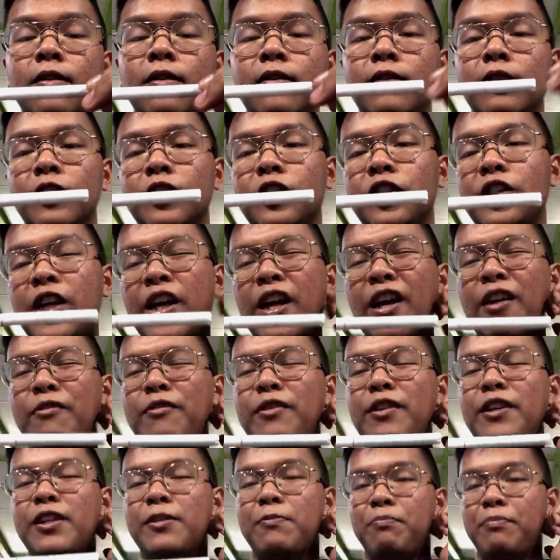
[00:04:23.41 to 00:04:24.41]
the
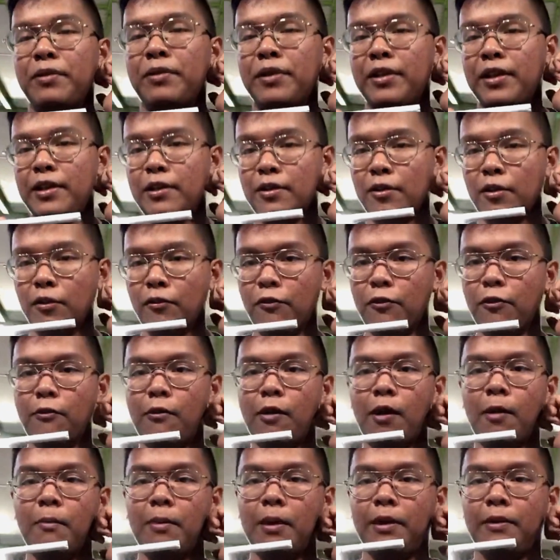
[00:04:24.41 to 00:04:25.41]
cherry is pretty
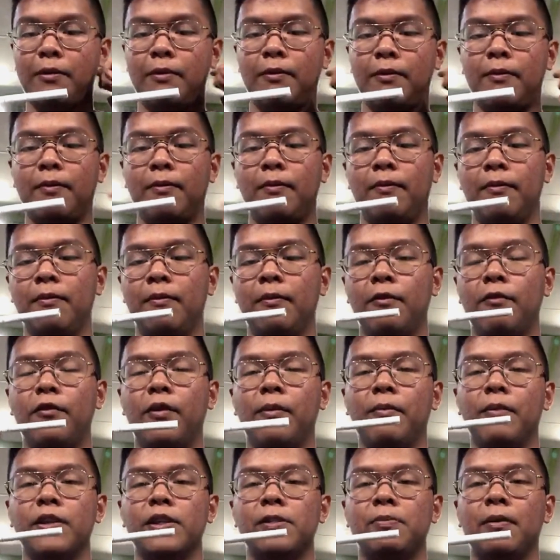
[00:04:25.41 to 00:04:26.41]
overwhelming
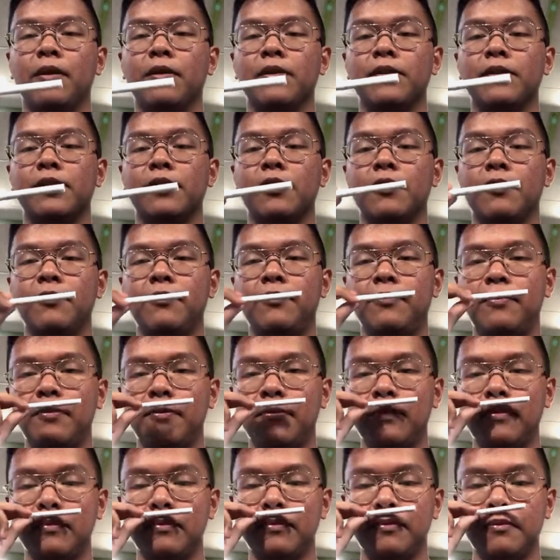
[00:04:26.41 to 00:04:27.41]
from the smell itself.
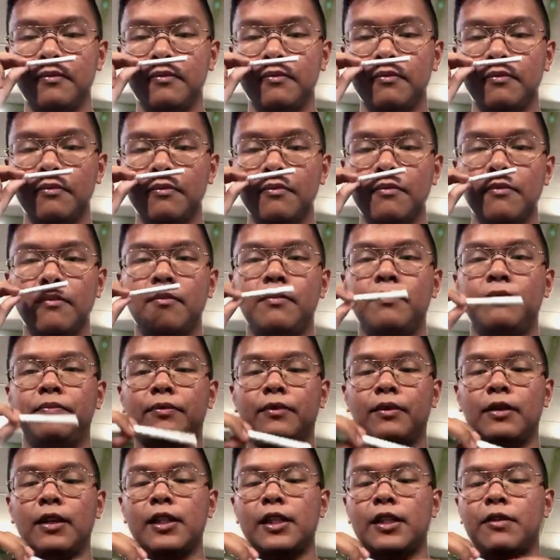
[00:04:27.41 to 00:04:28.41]

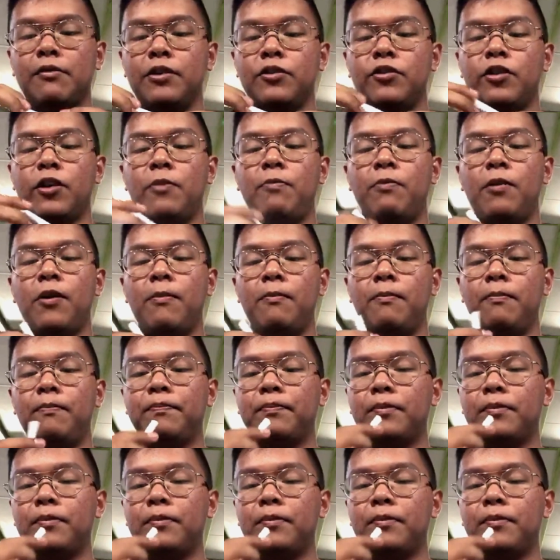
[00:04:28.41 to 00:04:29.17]
Let's give it a dry pop.